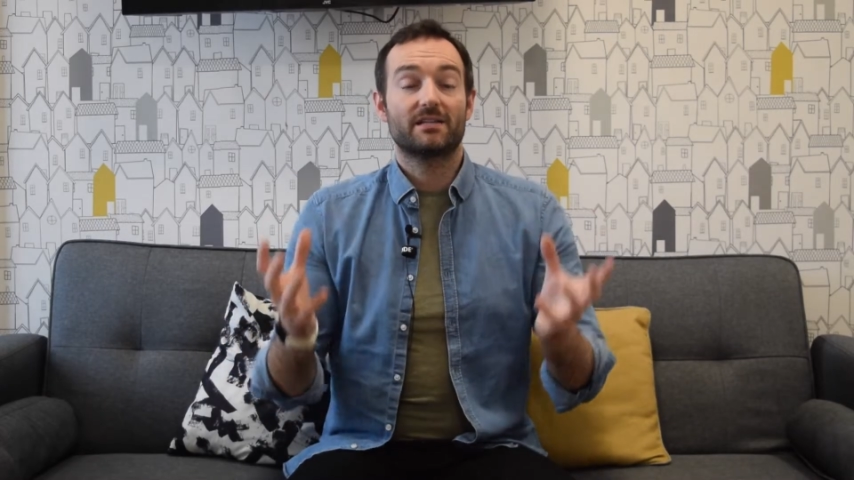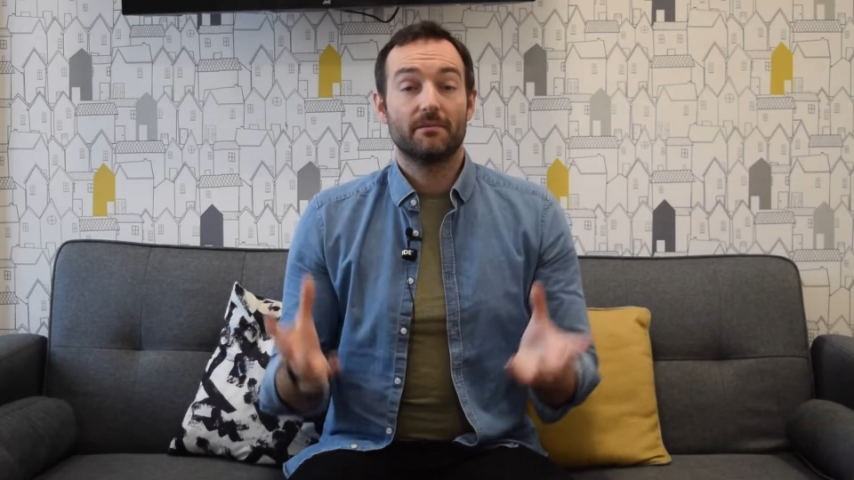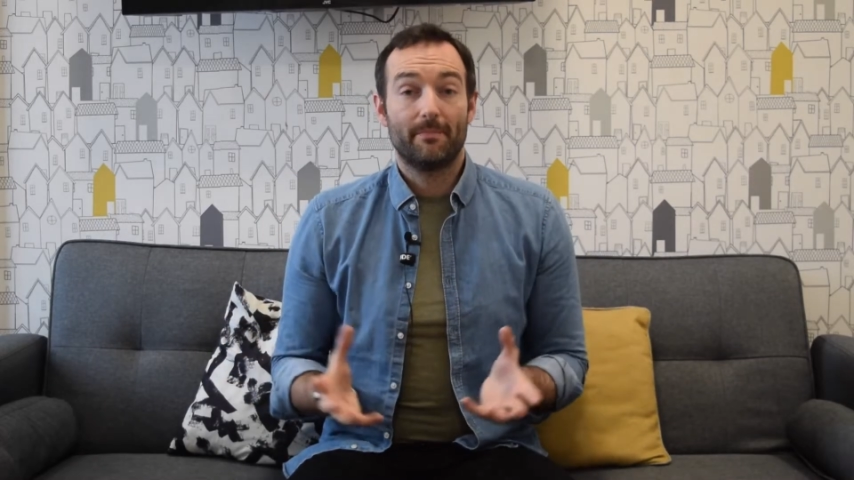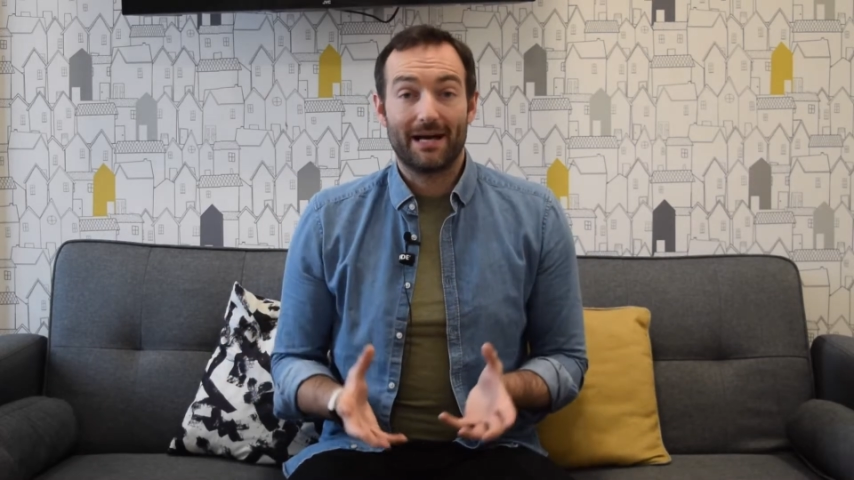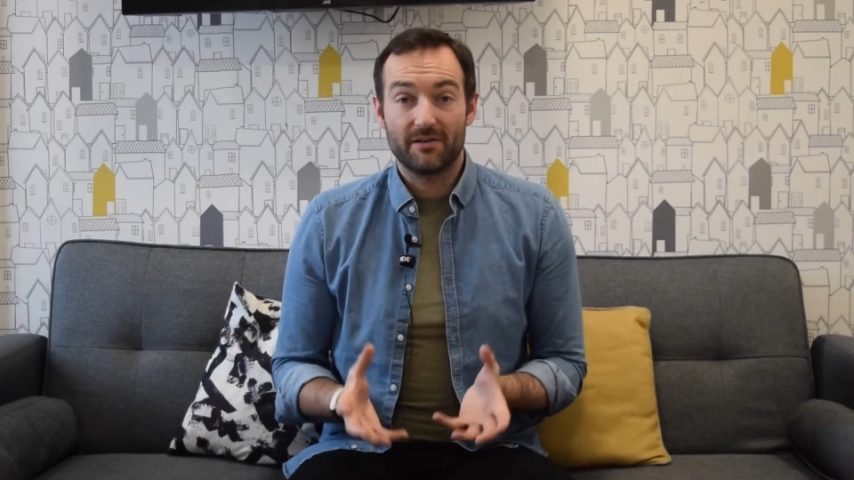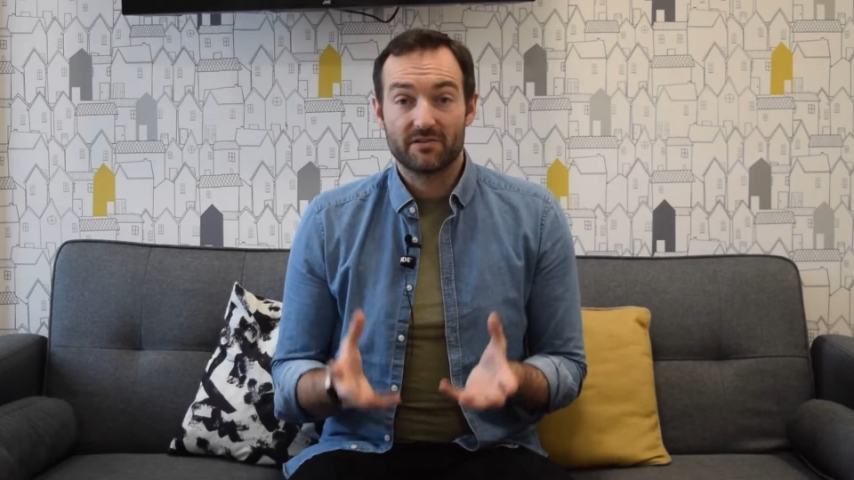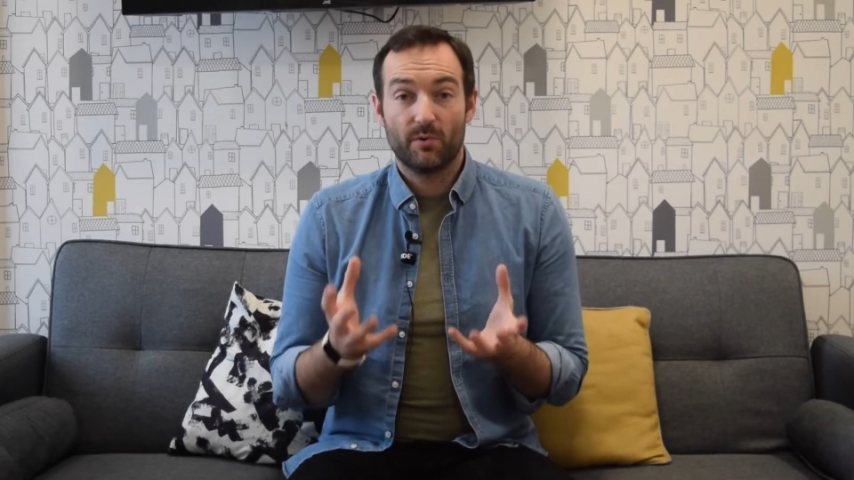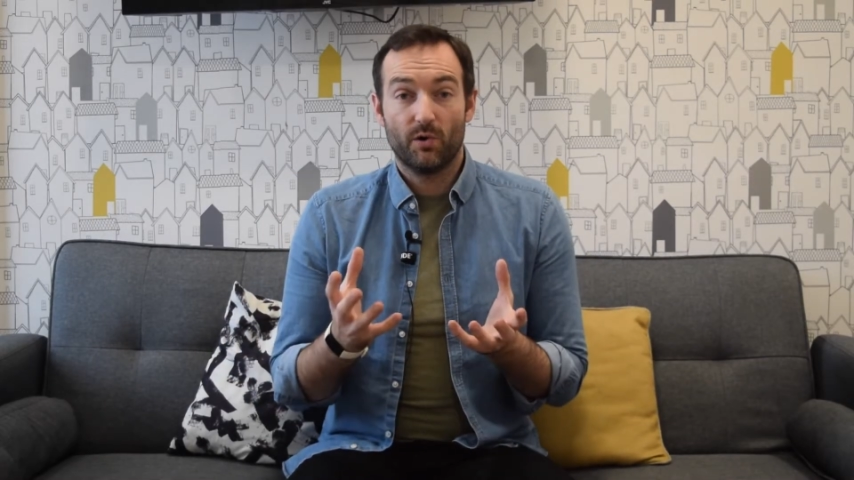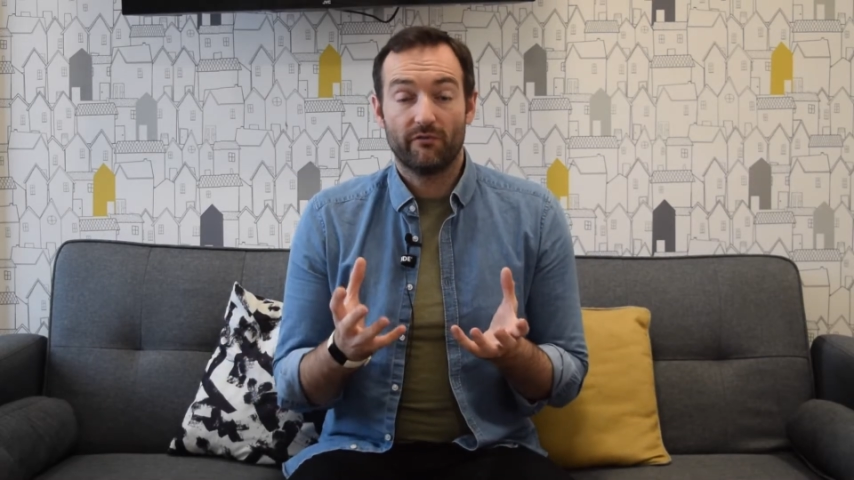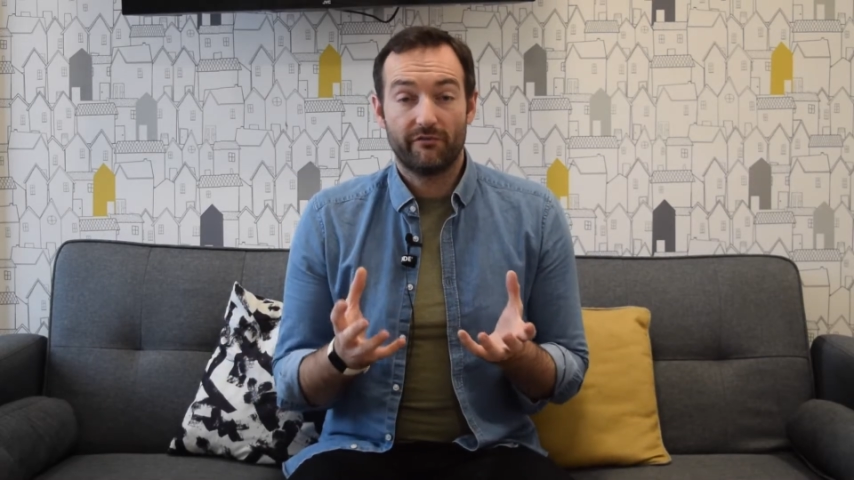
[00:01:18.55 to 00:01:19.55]
and balance
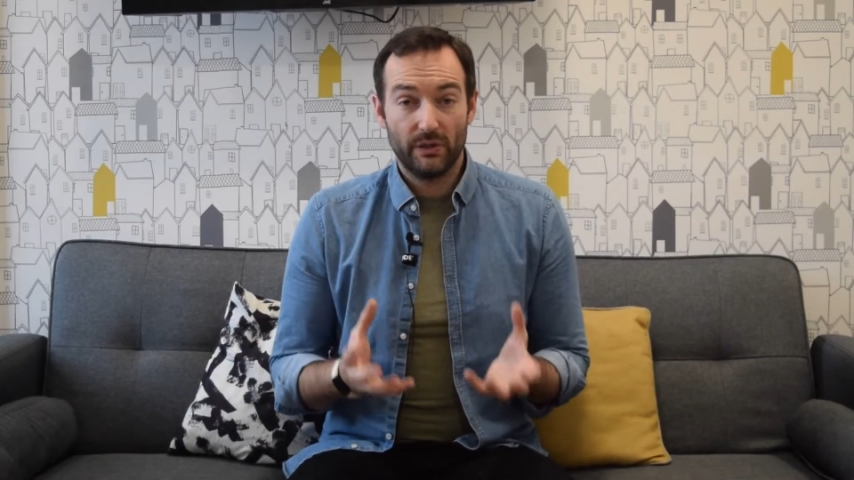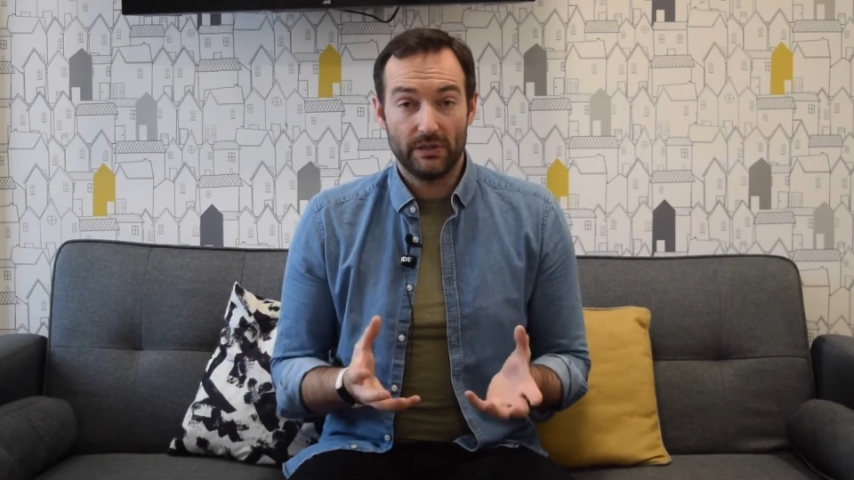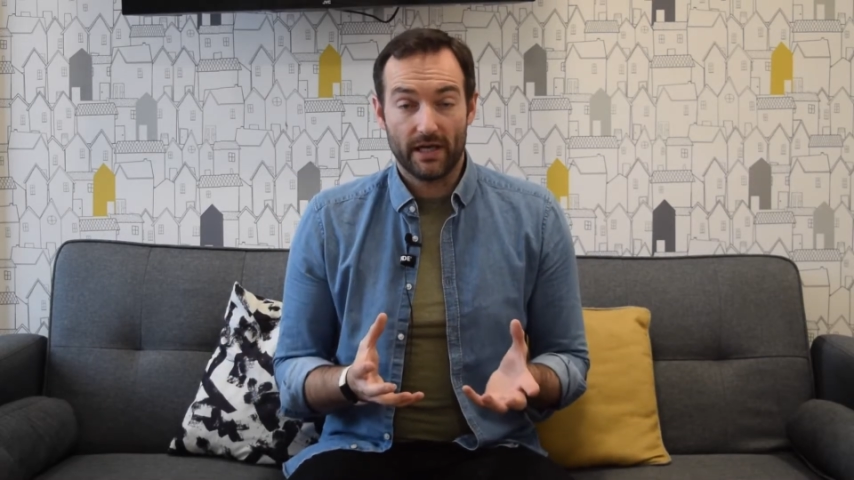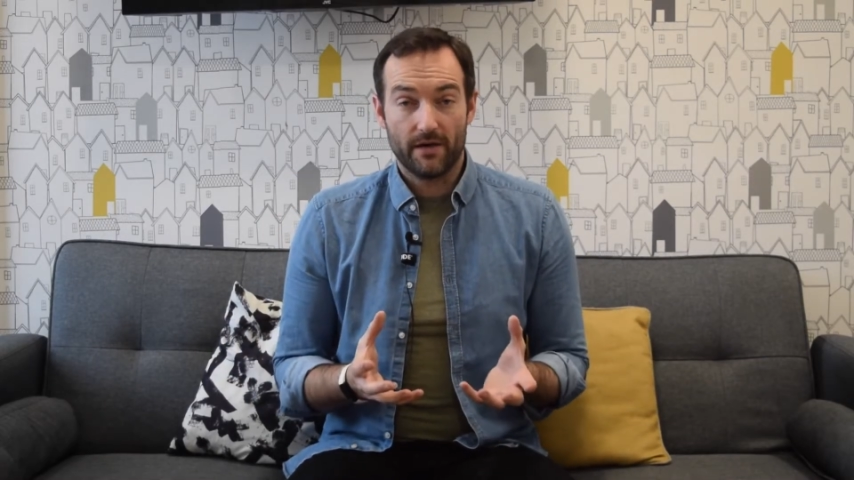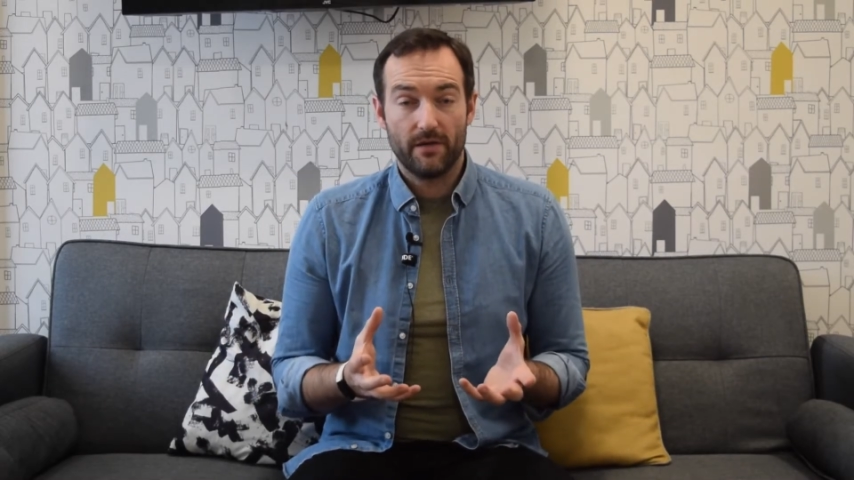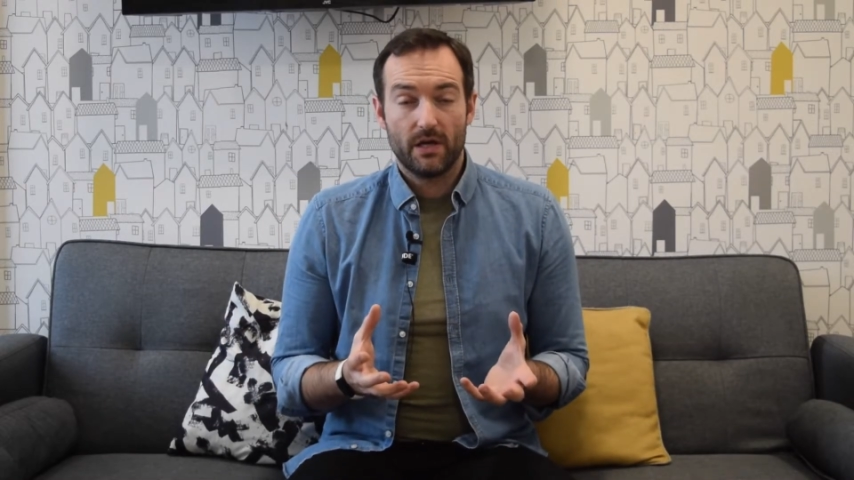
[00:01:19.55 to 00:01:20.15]
portfolio